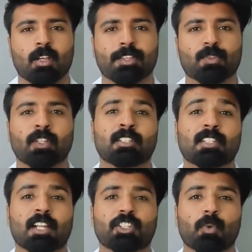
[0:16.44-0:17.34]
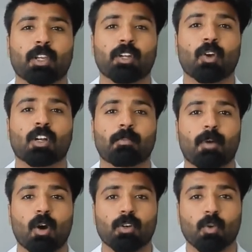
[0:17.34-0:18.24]
So in this lecture, we're going to talk
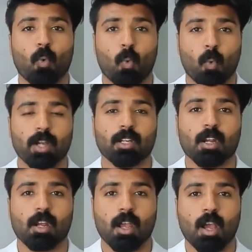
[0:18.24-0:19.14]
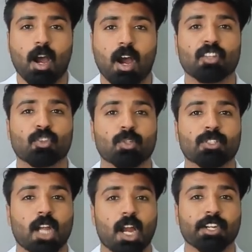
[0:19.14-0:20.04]
about what are those
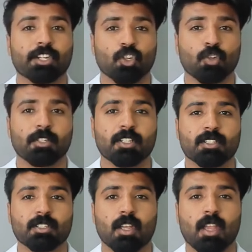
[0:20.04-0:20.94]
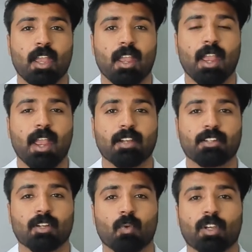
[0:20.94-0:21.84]
cardiac tumors,
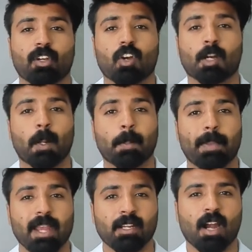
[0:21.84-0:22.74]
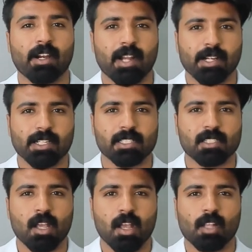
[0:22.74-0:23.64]
and we're going to talk about
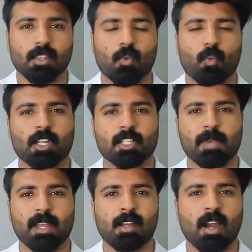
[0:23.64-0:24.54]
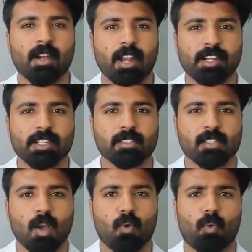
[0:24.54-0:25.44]
pericarditis. Then what is pericarditis,
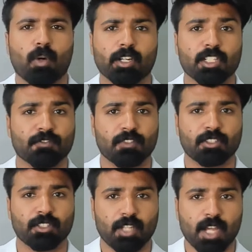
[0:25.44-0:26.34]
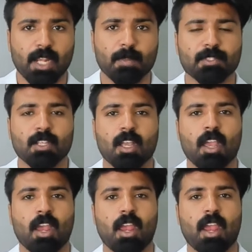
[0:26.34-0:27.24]
what are its further types,
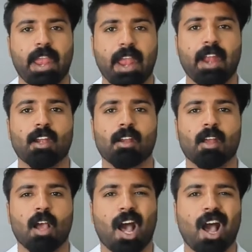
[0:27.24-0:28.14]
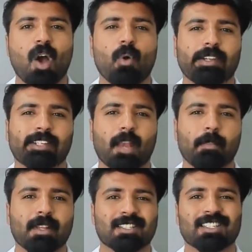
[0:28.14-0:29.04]
and how it can
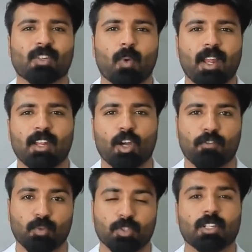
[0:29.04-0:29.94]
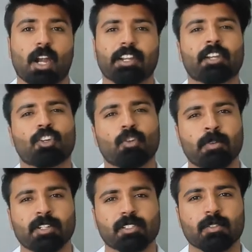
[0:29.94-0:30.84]
be a sequelae of those cardiac
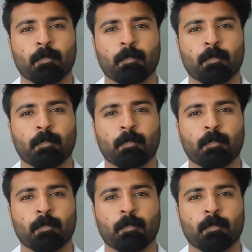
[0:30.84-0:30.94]
tumors.